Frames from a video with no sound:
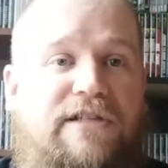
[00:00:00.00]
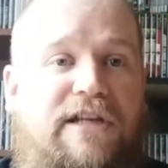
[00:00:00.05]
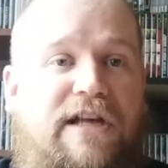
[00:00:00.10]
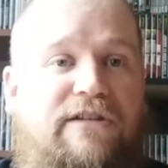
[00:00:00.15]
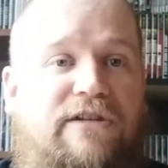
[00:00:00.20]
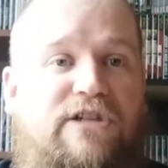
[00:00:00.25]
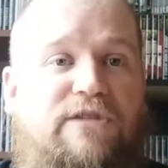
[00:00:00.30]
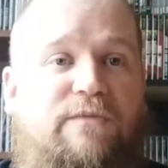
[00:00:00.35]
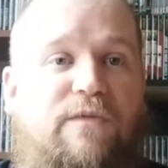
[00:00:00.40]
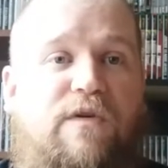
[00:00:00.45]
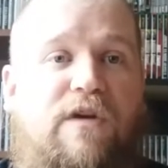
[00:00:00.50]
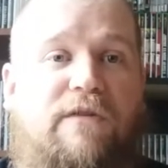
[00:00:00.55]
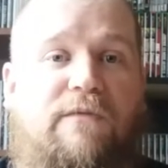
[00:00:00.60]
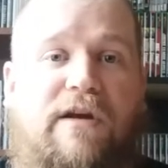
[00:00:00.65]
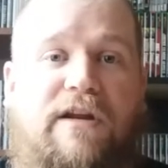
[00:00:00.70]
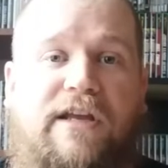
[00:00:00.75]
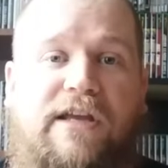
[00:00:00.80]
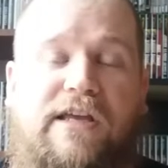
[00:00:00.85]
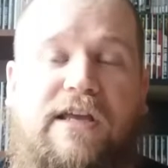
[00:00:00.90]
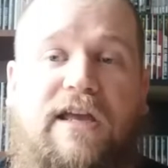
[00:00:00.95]
Now there's more I
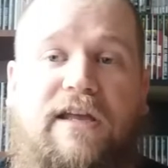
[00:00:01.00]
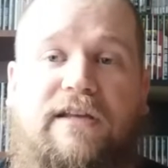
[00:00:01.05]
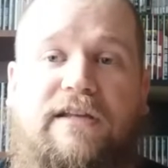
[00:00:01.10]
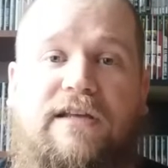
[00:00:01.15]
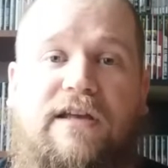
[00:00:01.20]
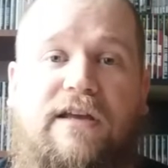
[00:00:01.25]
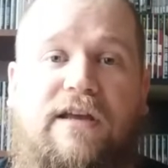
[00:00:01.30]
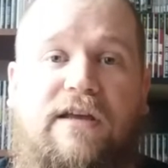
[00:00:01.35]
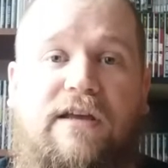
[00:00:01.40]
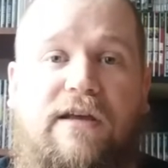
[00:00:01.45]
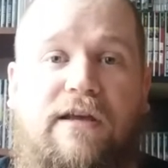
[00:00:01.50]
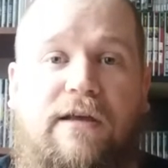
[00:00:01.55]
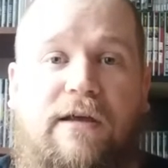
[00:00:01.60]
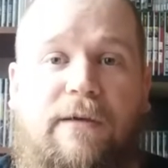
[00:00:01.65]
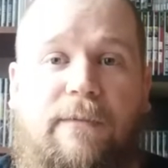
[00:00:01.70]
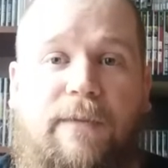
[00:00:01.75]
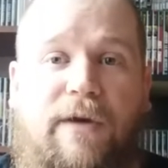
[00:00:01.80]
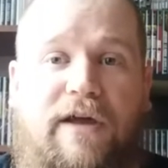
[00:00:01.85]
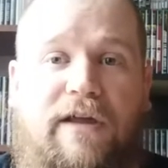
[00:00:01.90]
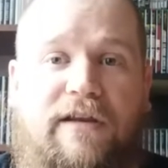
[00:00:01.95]
want to get
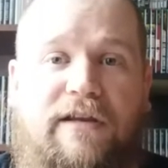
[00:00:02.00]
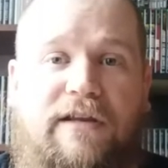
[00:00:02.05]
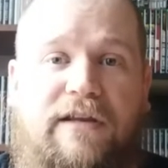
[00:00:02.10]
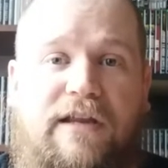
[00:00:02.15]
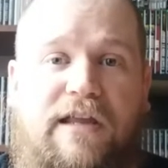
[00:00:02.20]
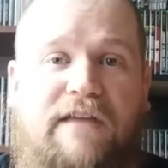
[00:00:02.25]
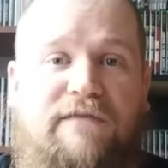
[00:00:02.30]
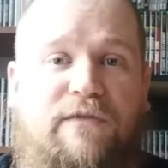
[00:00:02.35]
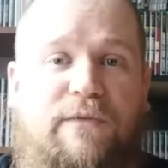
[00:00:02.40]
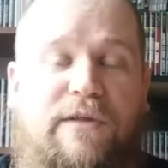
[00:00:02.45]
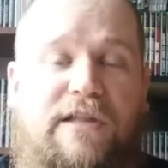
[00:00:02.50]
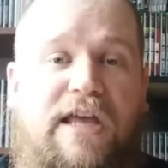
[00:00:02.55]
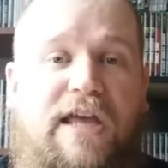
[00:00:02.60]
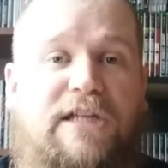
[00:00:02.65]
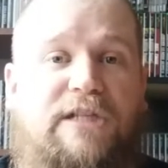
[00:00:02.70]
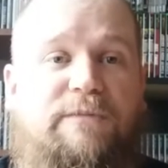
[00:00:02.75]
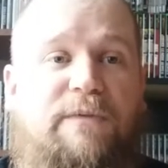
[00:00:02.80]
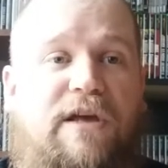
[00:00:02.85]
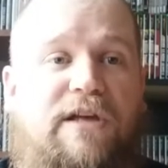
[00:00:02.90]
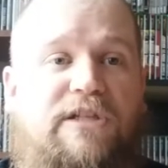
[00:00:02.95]
but even with the
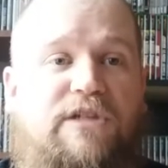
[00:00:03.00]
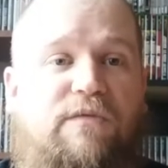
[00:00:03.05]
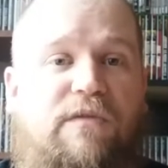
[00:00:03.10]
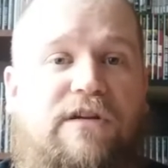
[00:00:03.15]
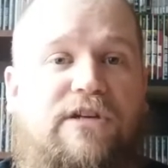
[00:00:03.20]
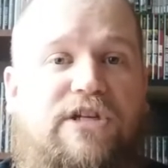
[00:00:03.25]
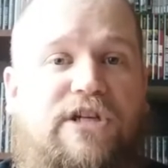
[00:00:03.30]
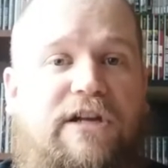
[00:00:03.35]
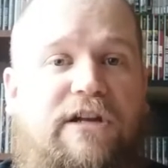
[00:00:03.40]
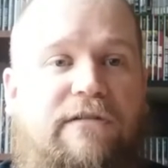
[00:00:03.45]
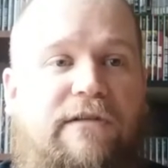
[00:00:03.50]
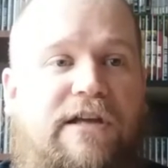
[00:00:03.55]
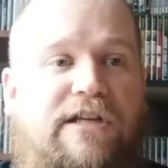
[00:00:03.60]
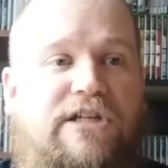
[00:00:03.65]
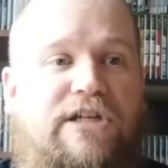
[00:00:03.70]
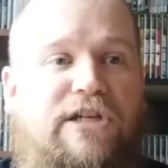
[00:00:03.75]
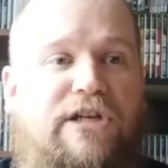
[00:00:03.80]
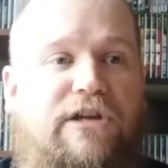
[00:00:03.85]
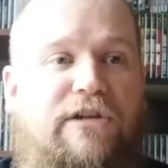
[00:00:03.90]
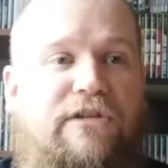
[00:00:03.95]
Xbox One
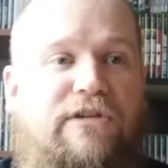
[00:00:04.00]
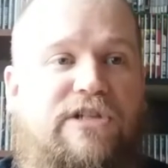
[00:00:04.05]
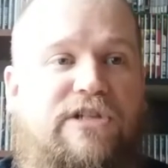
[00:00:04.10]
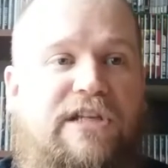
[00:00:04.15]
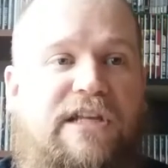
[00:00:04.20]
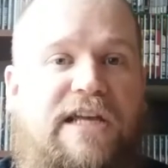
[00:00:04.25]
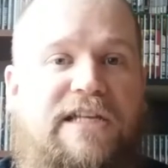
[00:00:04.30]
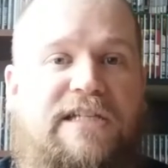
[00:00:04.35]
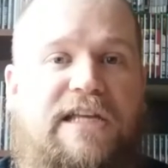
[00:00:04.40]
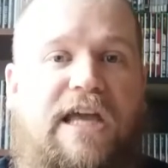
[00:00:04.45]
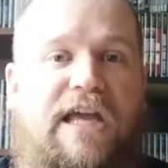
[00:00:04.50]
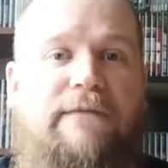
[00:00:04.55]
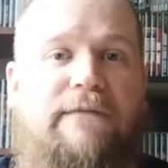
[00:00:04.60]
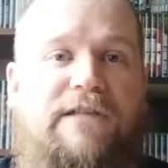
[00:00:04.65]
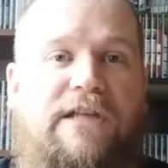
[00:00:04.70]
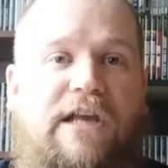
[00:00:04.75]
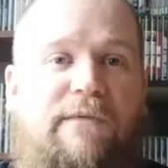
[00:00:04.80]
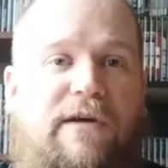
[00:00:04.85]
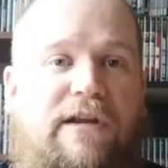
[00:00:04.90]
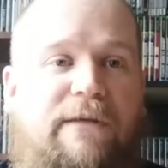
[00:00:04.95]
generation, you know, there's less
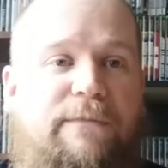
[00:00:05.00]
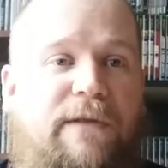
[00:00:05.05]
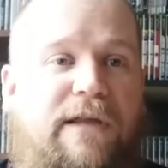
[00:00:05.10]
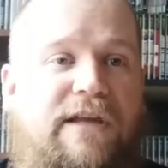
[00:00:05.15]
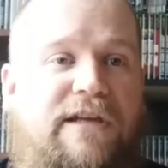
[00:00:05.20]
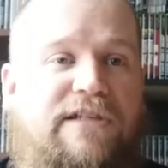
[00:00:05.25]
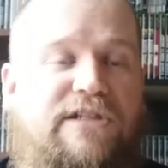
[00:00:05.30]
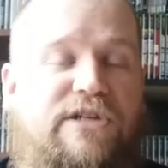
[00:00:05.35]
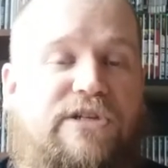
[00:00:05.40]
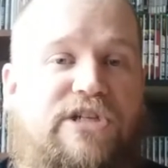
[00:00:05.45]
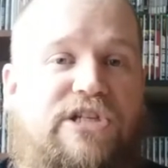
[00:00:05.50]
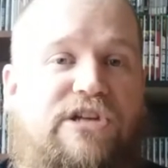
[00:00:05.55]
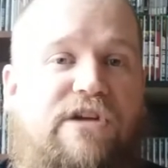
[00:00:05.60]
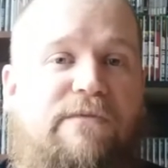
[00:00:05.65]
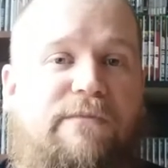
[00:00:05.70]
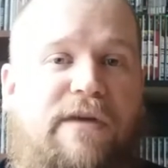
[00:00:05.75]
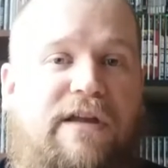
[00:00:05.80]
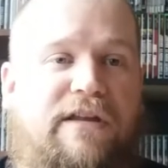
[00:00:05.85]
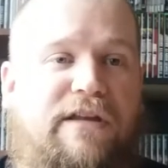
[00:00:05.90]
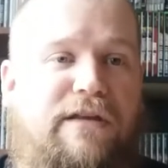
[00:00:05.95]
games I want to play because there's so
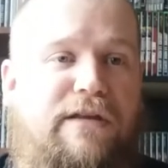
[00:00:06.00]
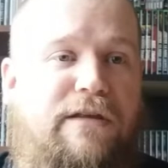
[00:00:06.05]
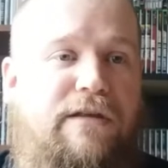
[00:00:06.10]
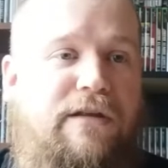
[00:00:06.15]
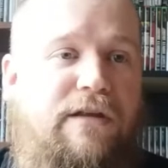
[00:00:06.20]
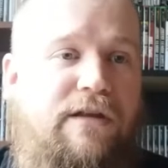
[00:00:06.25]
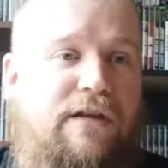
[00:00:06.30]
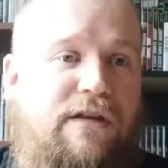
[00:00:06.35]
many